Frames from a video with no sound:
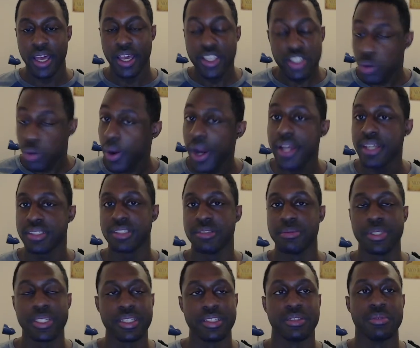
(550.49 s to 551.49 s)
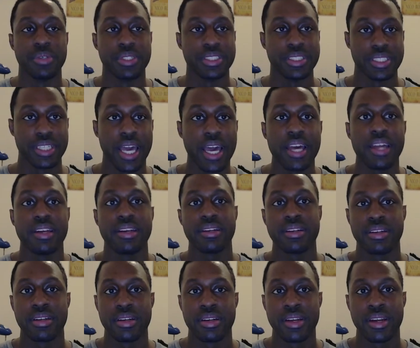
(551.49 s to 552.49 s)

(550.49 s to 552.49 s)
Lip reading: is crazy because once again,